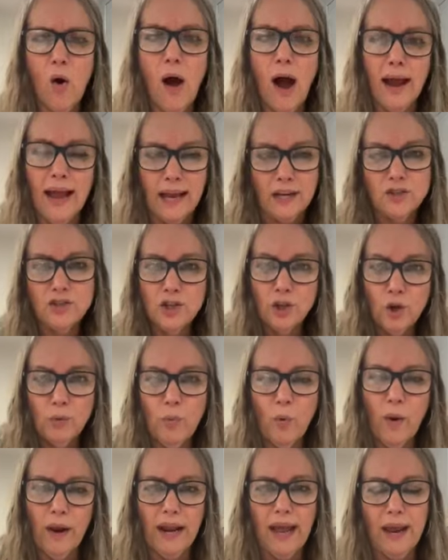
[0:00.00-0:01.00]
I gained
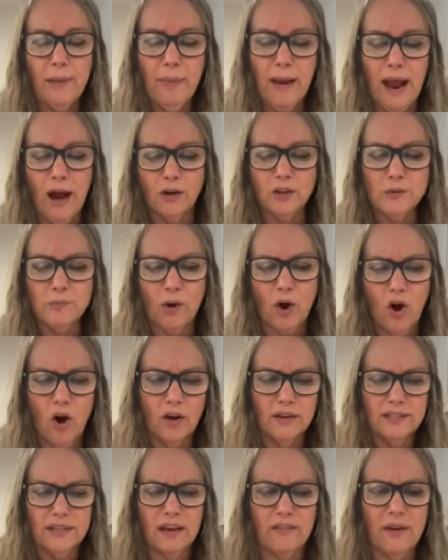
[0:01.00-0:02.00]
2.8 pounds
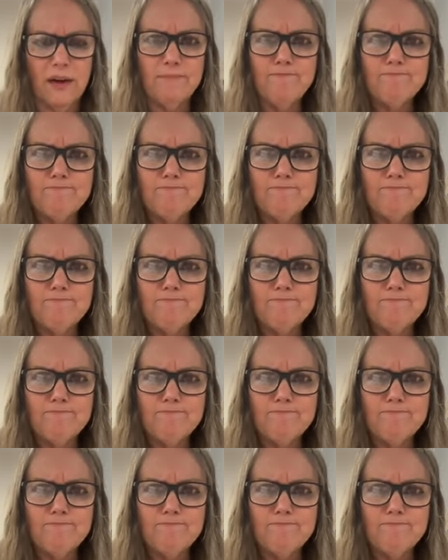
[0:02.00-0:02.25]
because of it.